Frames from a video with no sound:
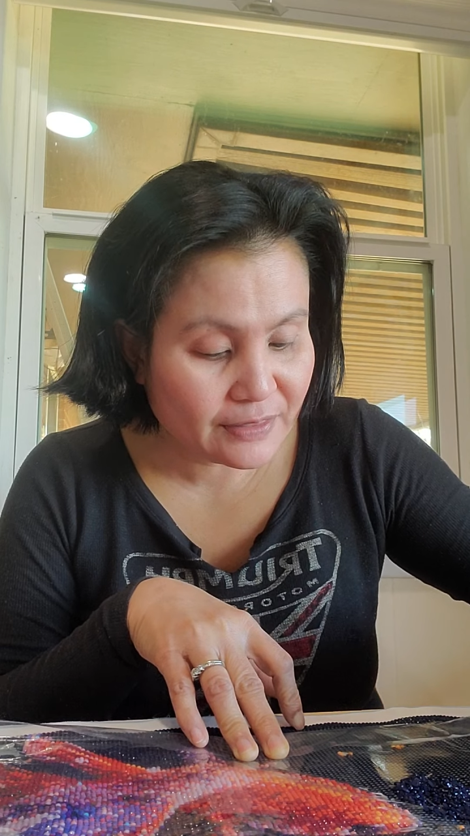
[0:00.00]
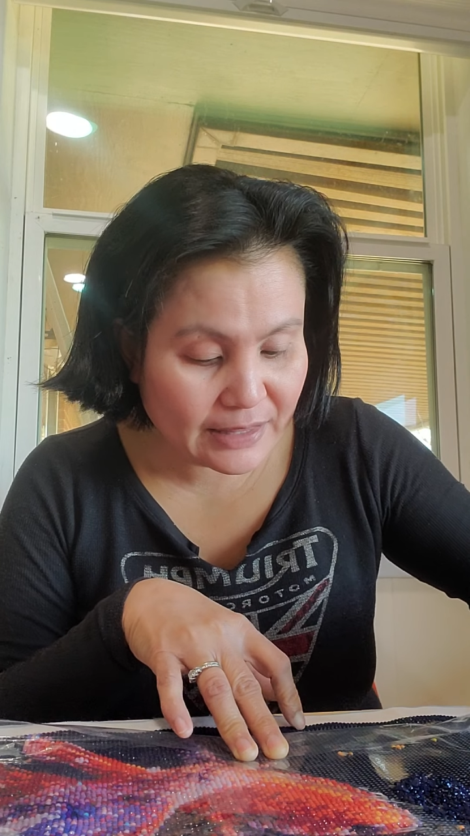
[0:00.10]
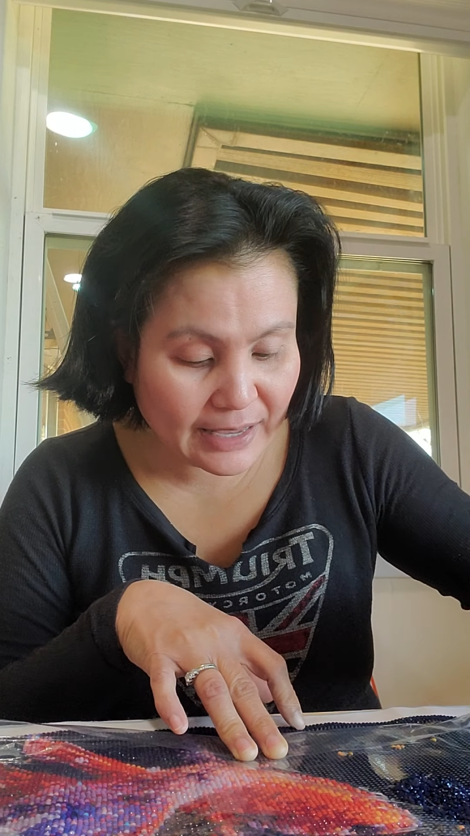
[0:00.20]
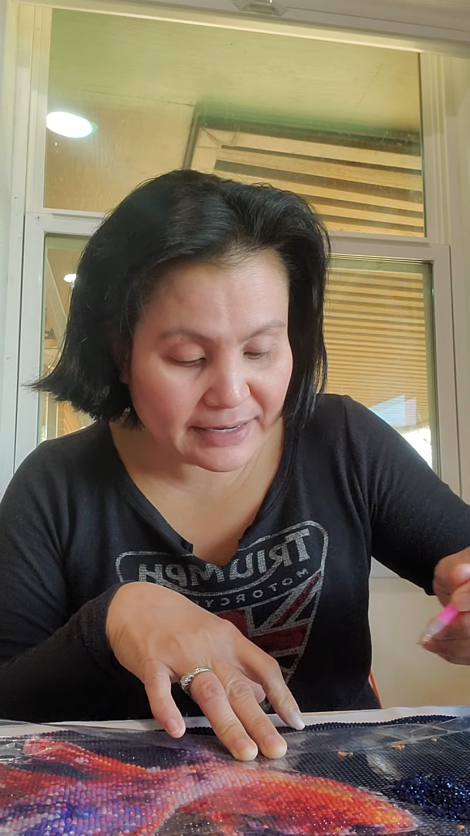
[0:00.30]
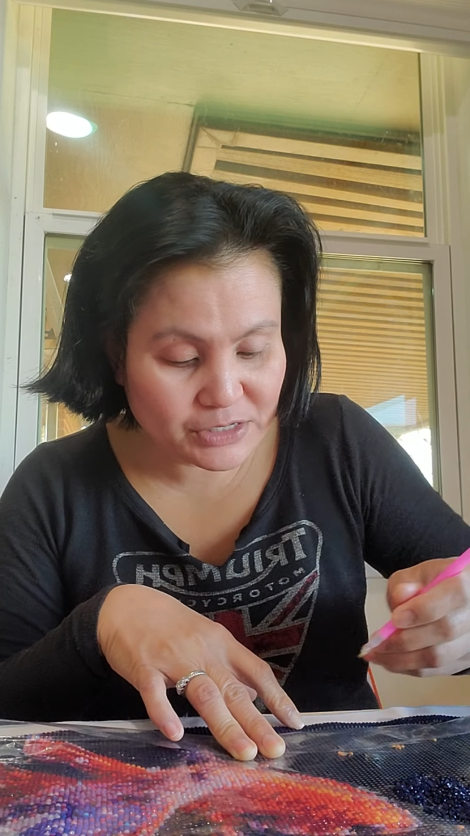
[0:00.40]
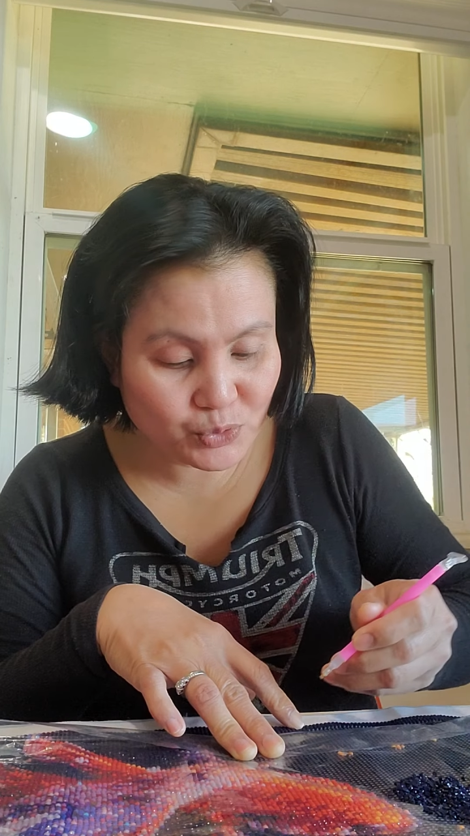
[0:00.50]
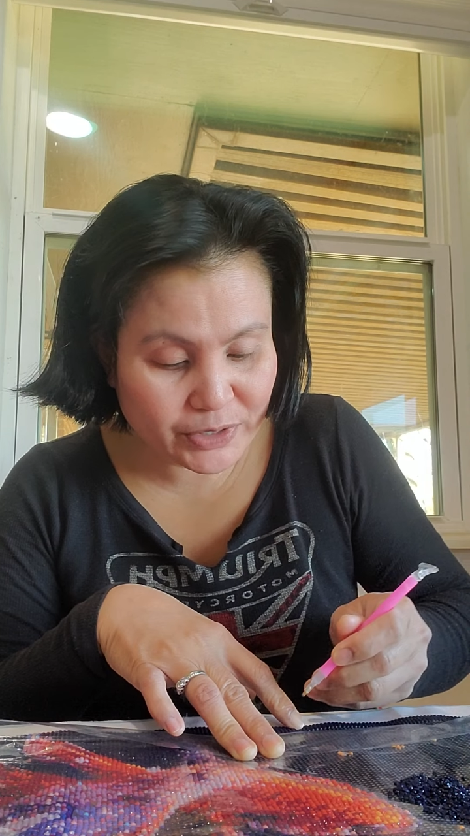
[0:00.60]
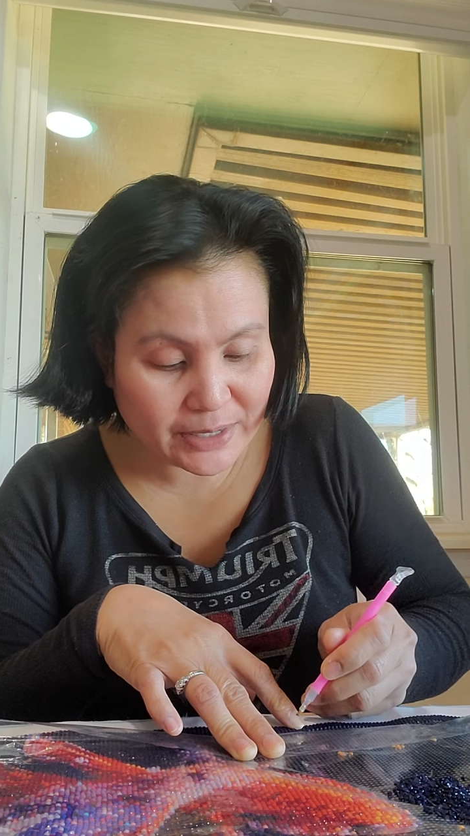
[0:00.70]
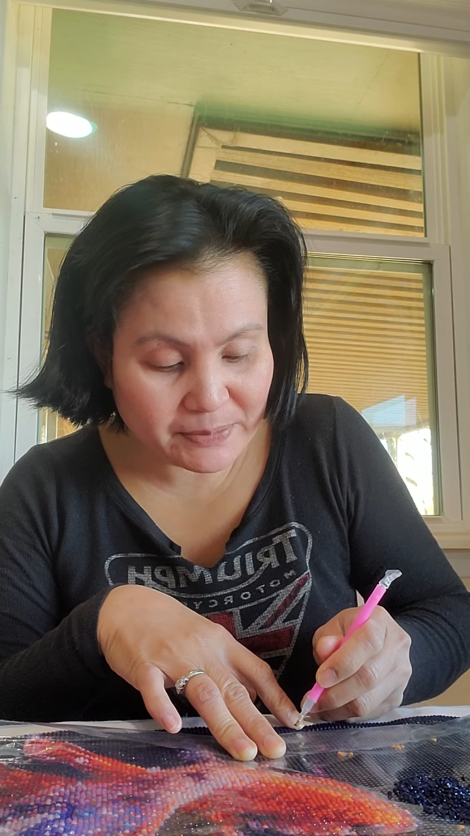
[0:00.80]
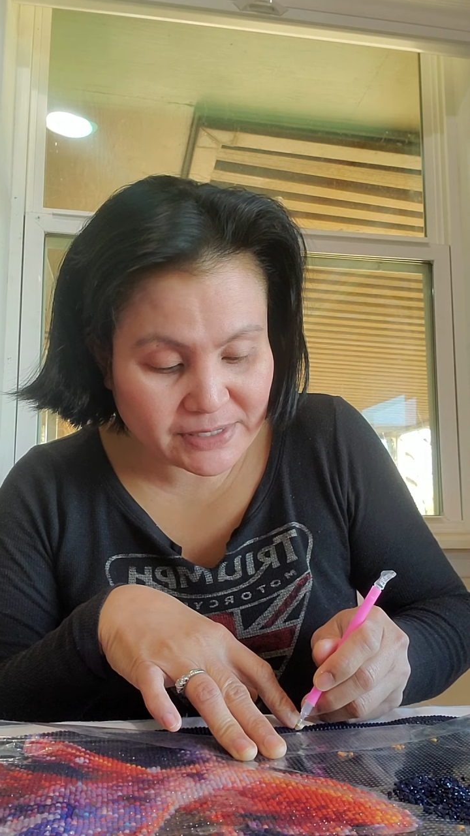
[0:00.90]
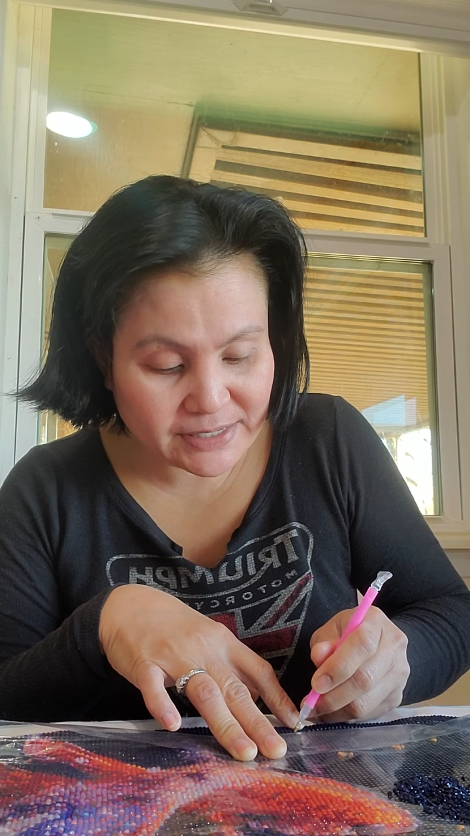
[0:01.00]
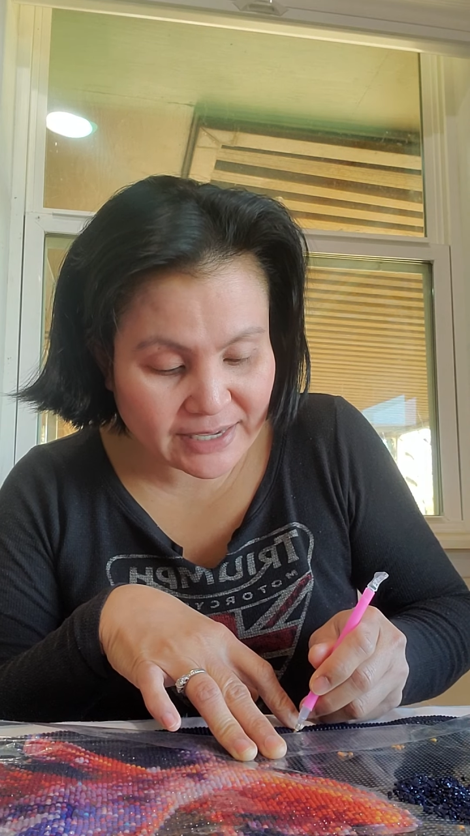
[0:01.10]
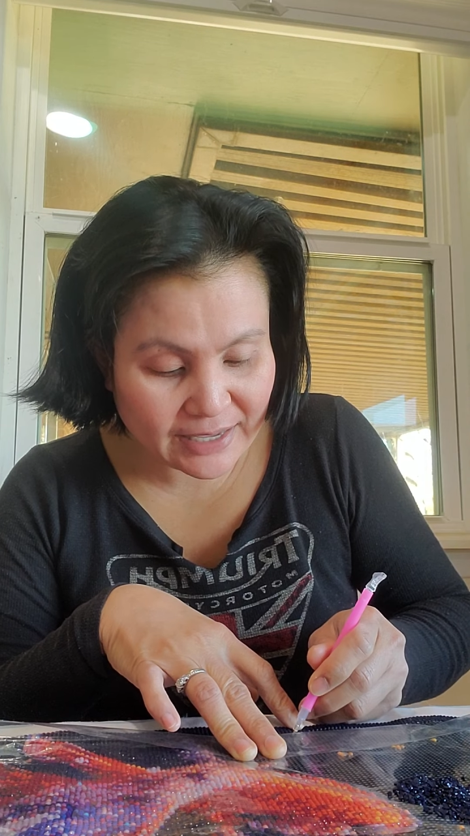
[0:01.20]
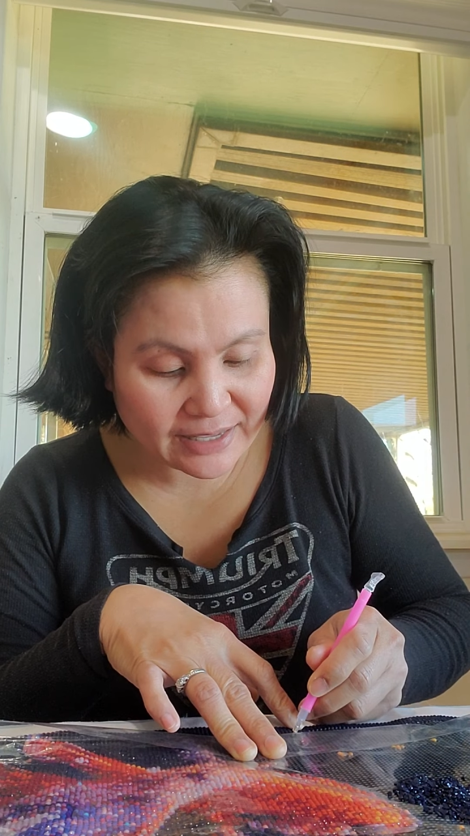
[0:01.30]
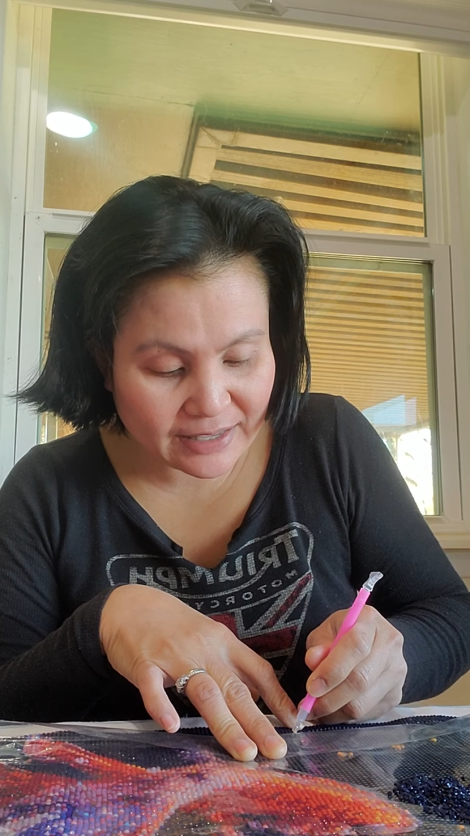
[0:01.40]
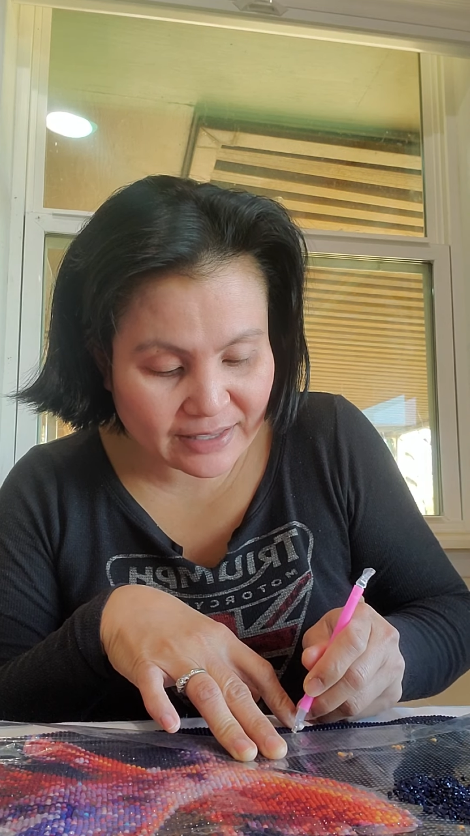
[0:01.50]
That is when I'm sick.